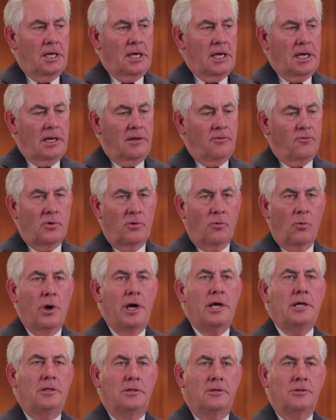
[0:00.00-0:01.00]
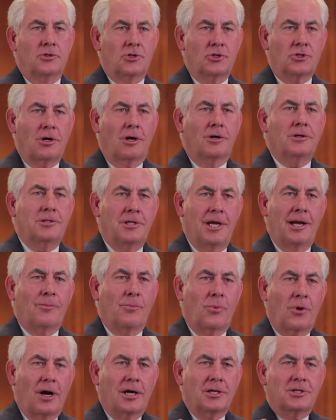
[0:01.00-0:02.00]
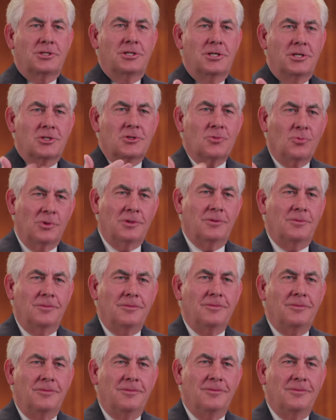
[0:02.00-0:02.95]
And if we wait to start that process when,